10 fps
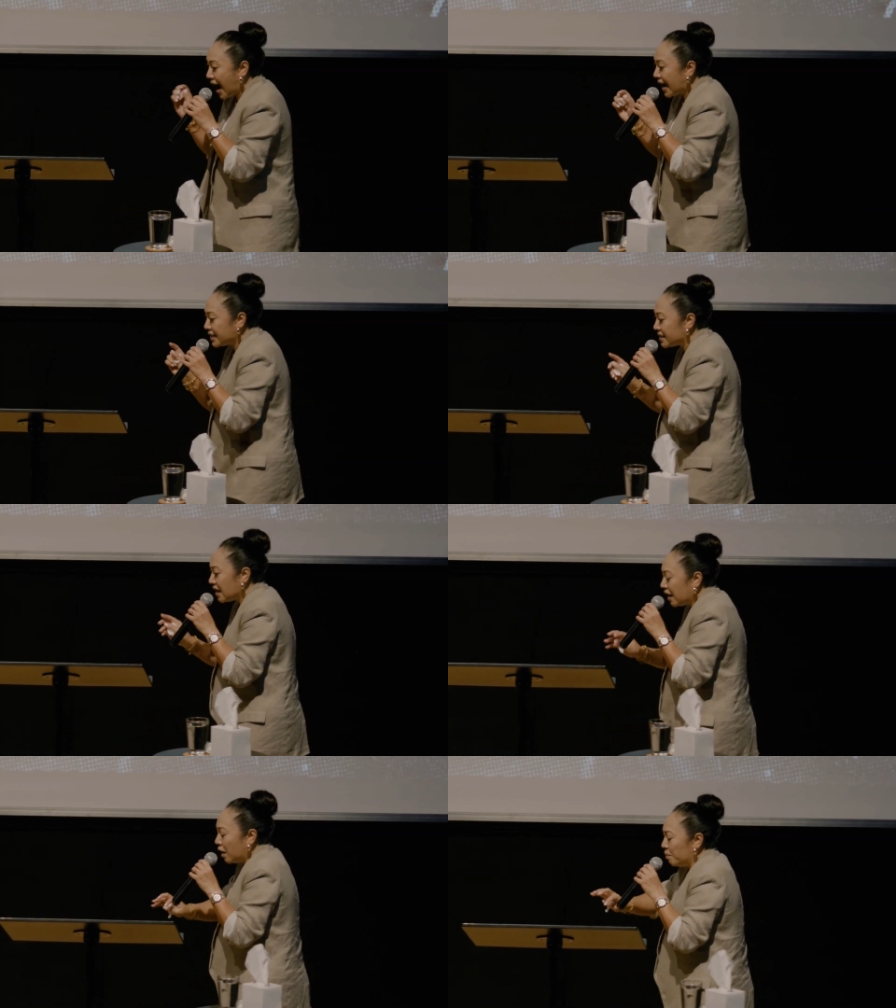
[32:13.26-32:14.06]
eyes.
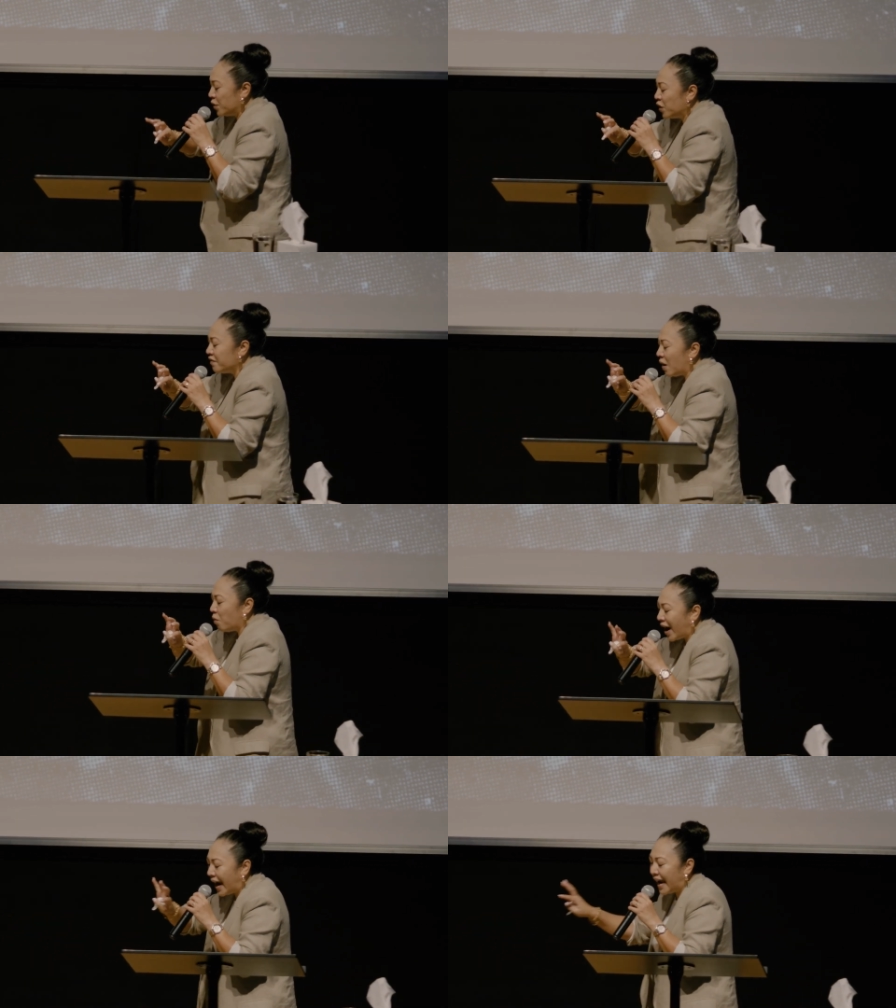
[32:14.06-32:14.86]
Move
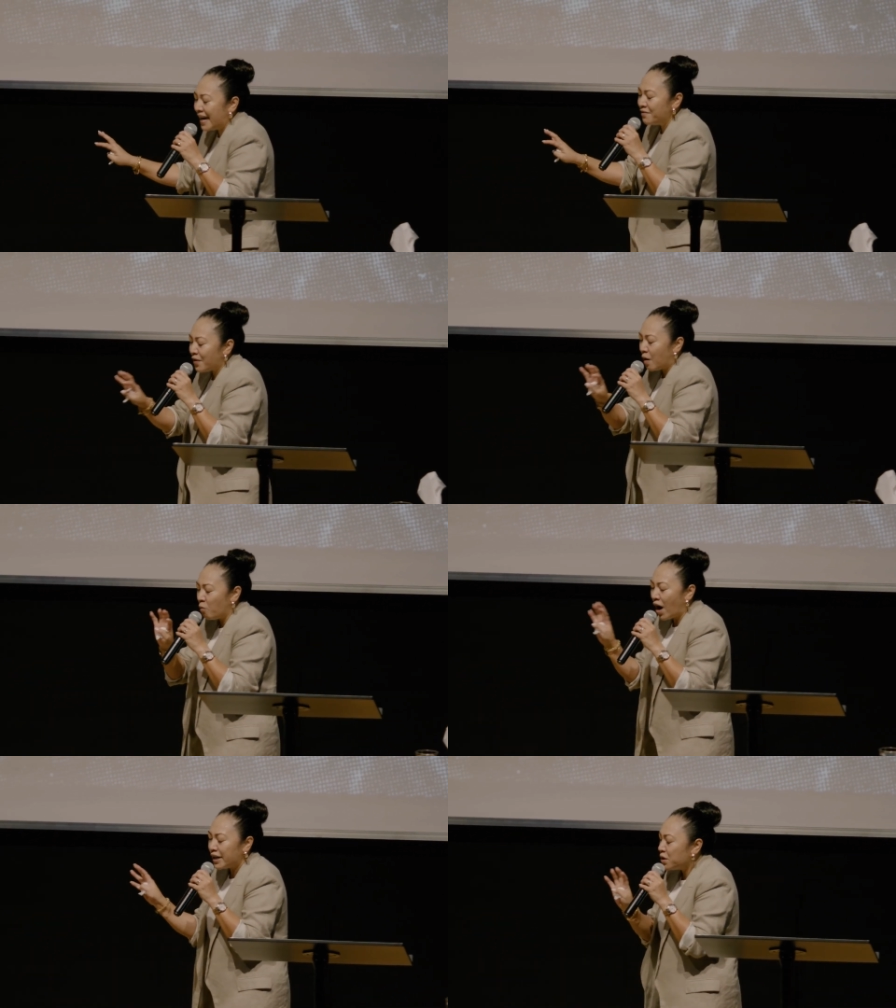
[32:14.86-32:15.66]
away from
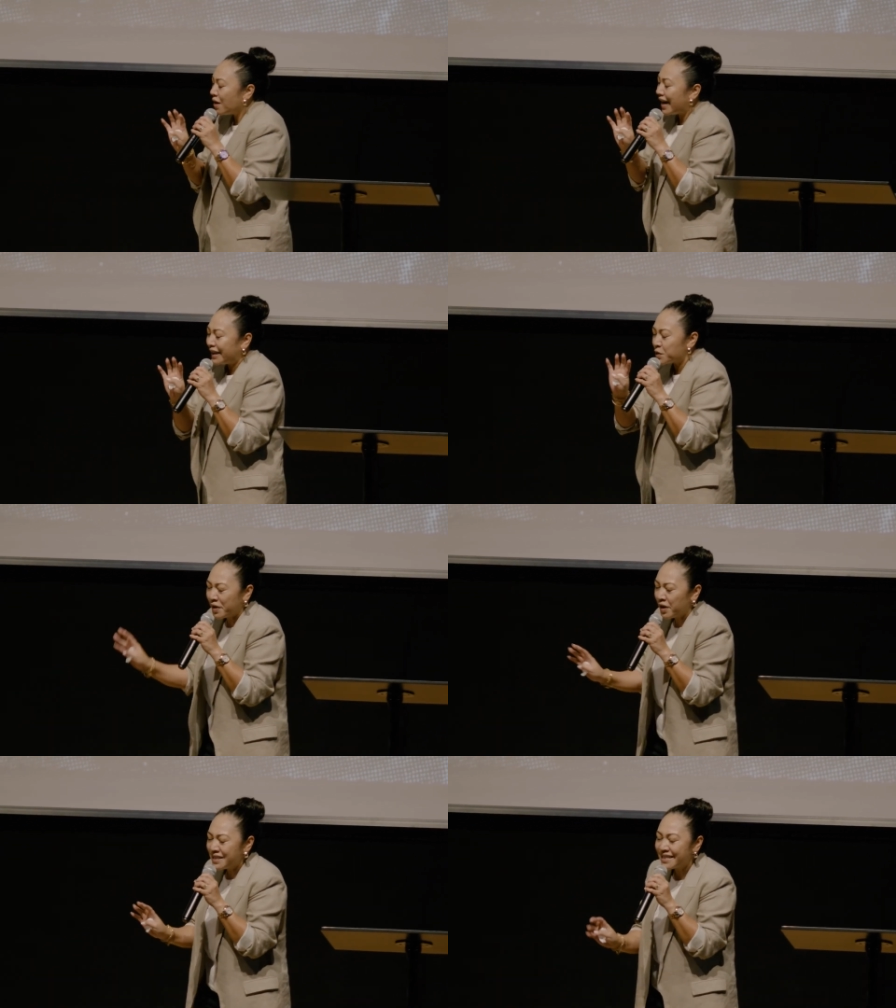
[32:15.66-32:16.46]
what you are
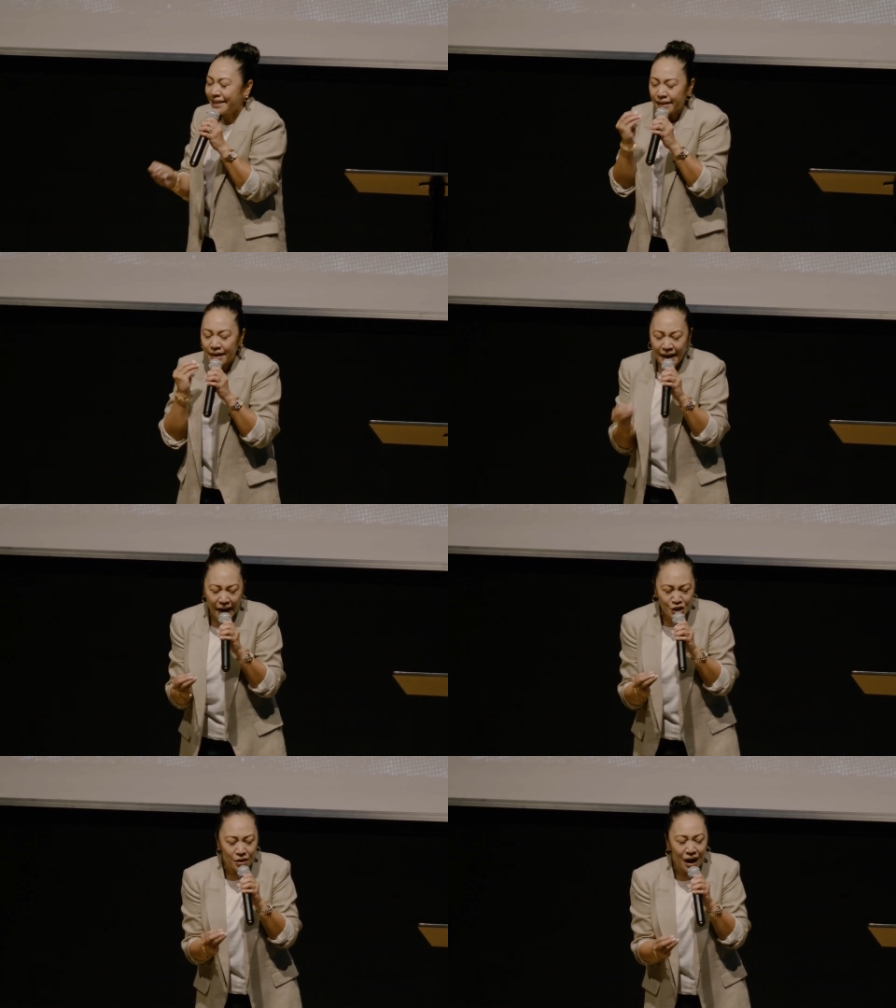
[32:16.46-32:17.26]
experiencing in the
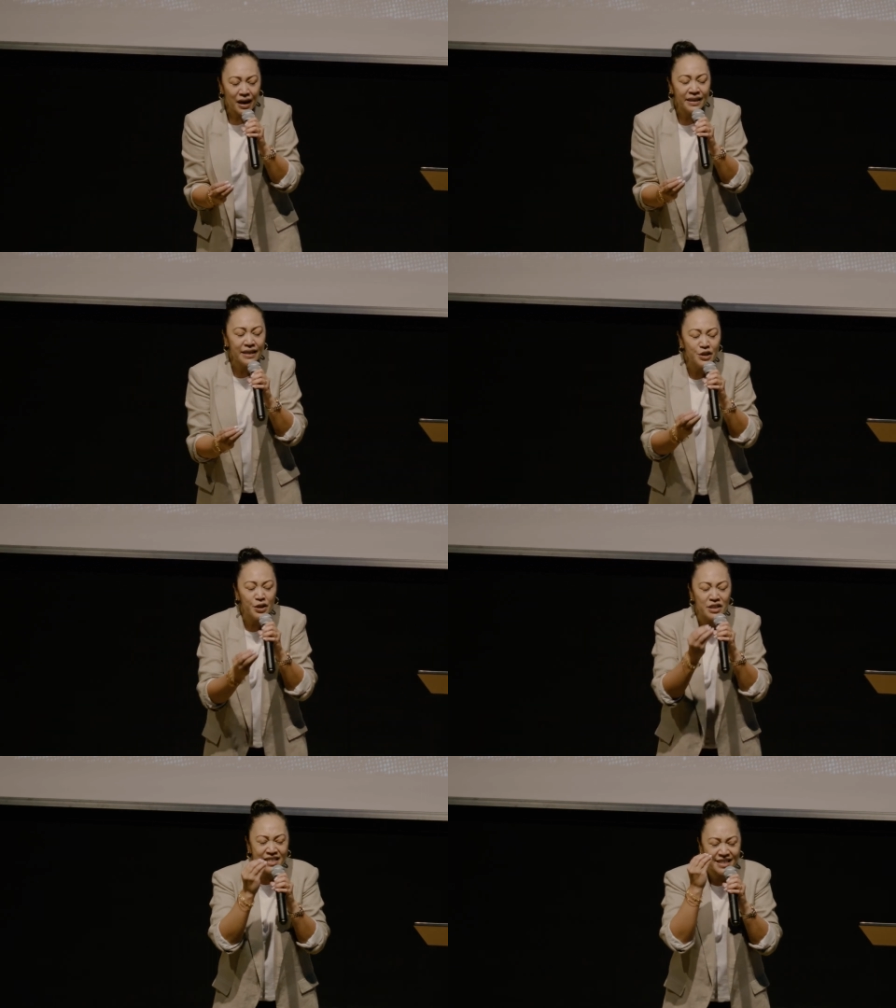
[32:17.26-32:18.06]
natural. I need you
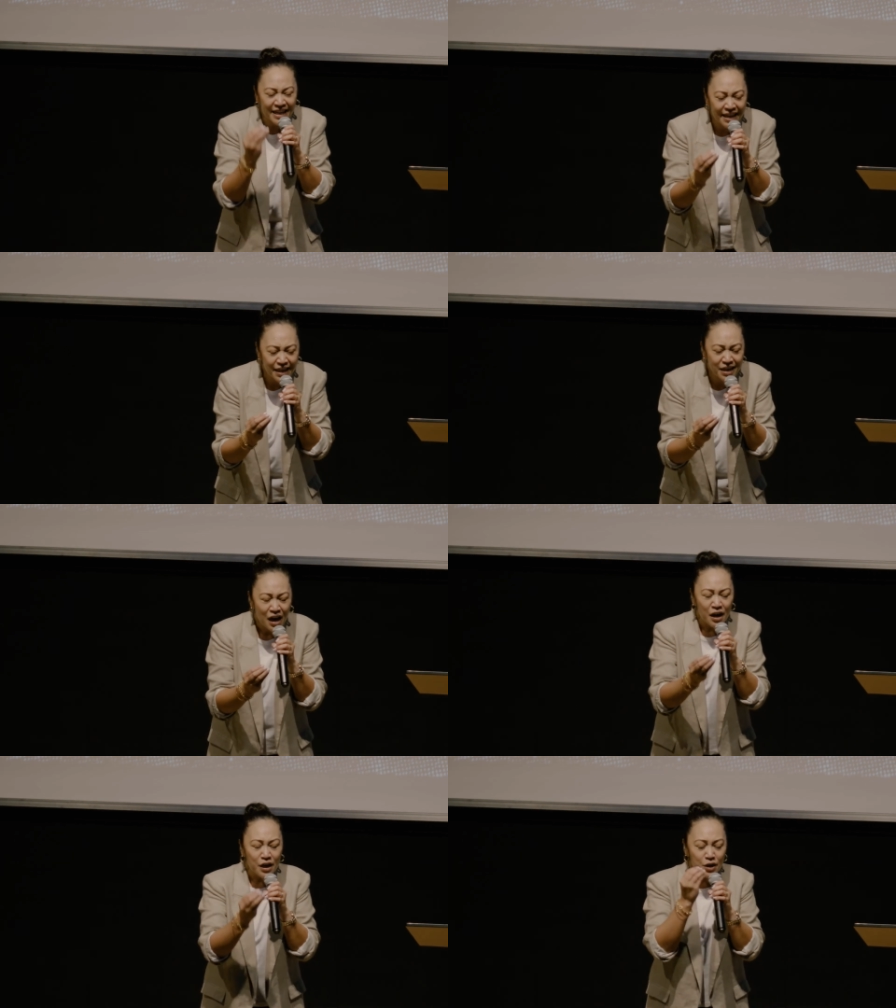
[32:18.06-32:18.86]
to see
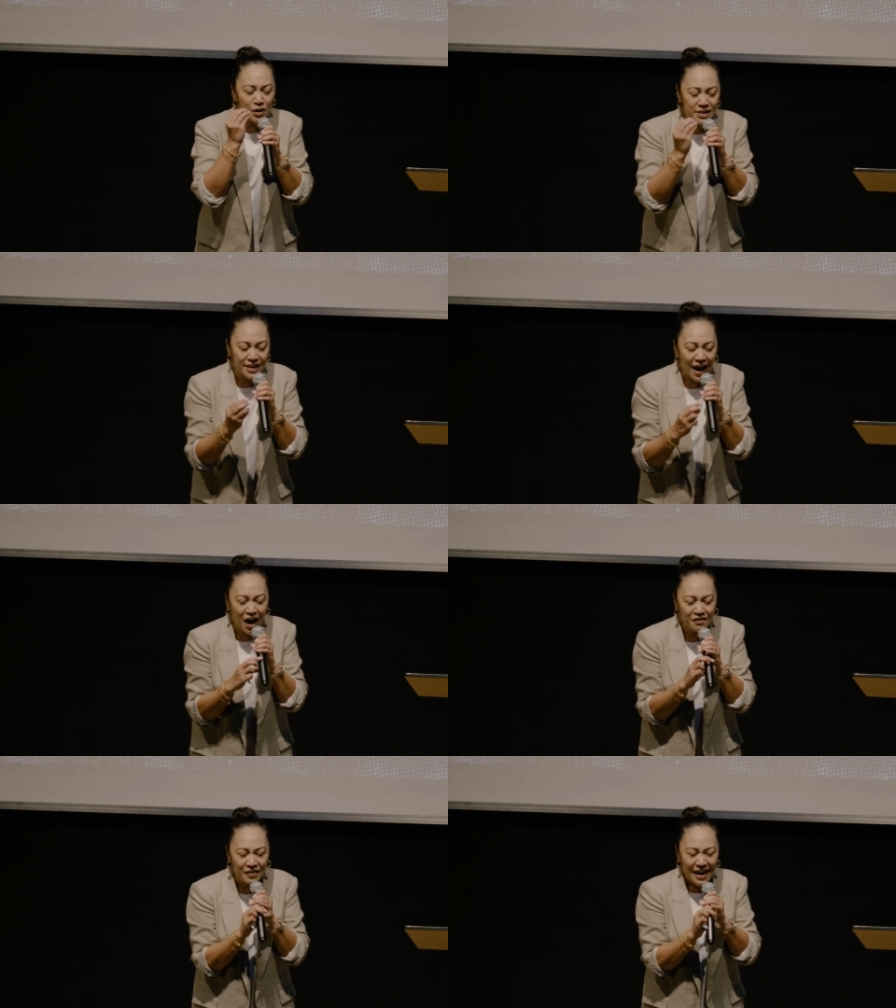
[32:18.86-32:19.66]

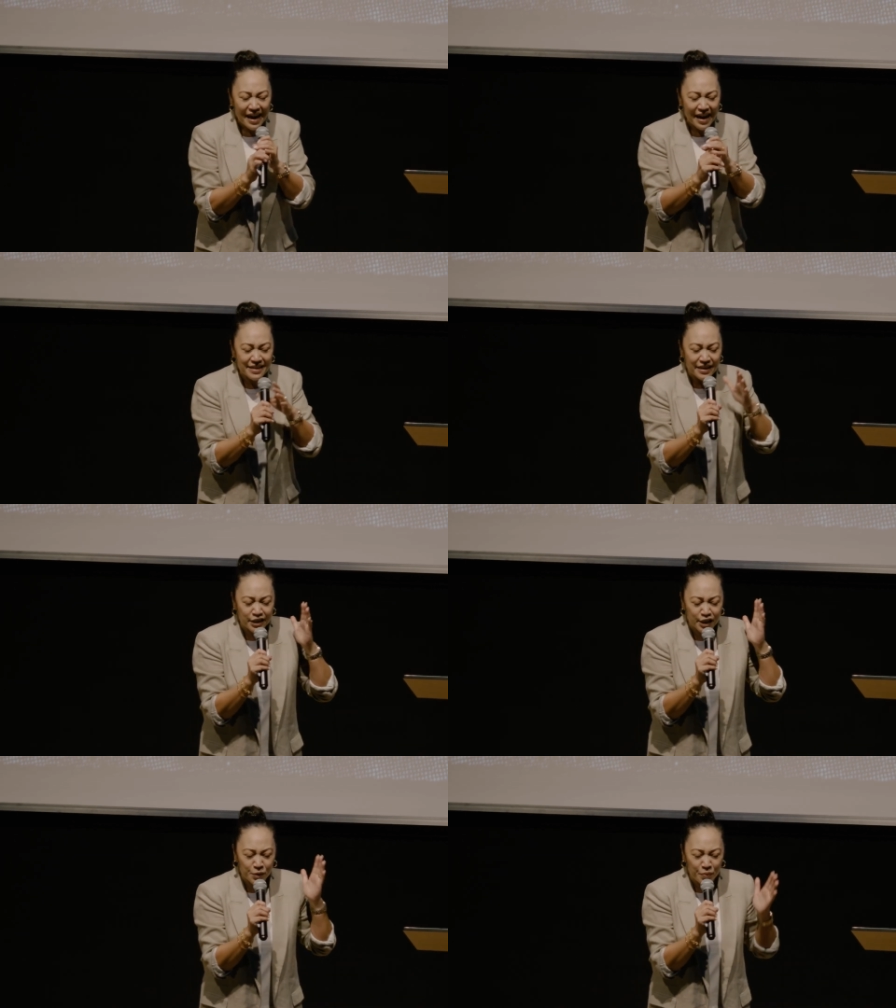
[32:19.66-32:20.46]
yourself as a
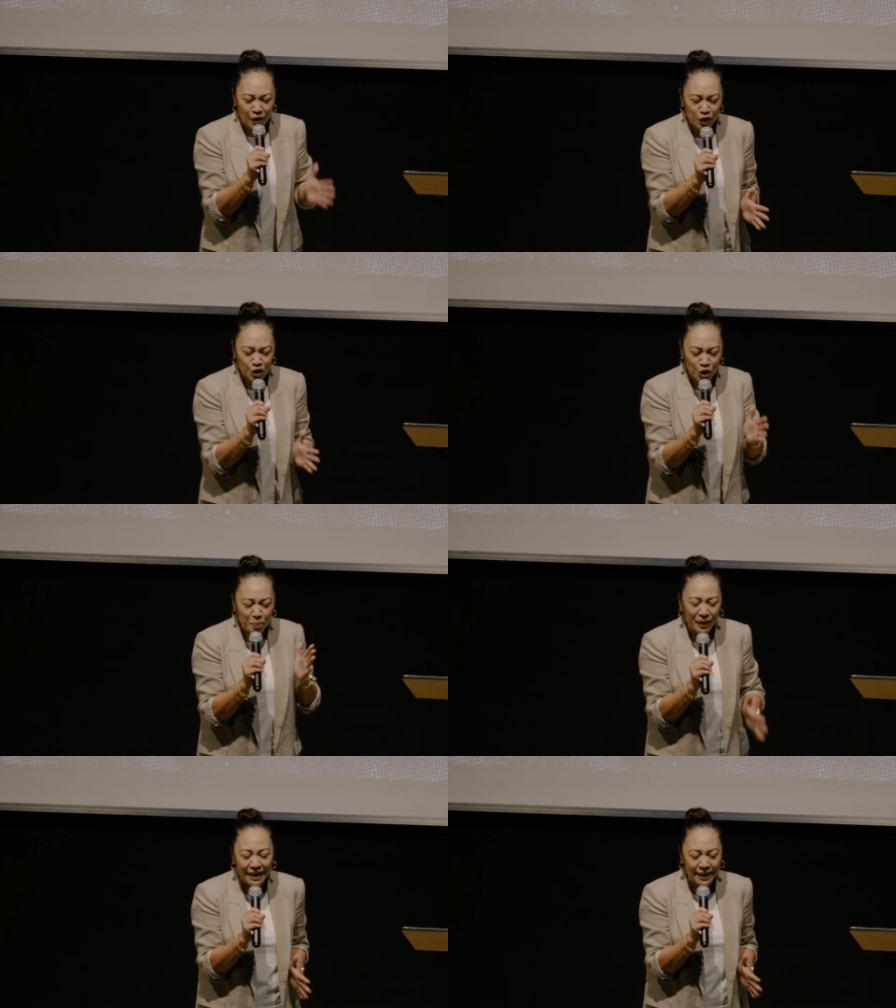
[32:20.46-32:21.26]
spiritual
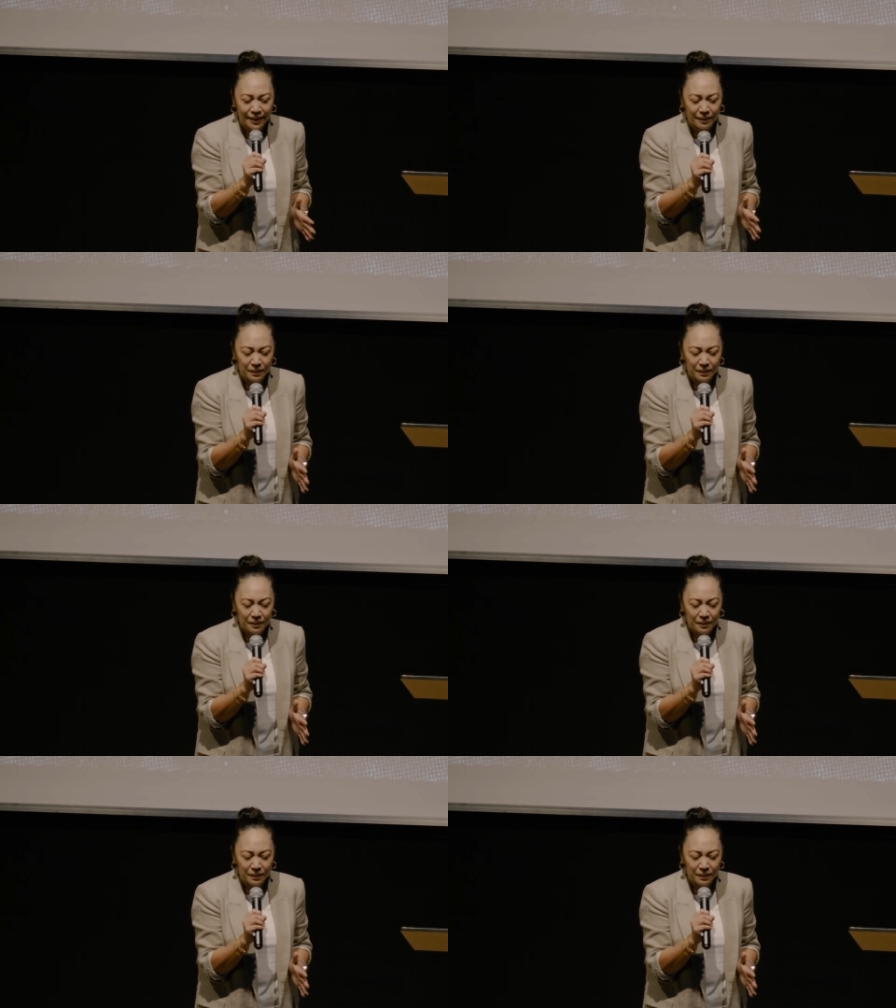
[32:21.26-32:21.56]
being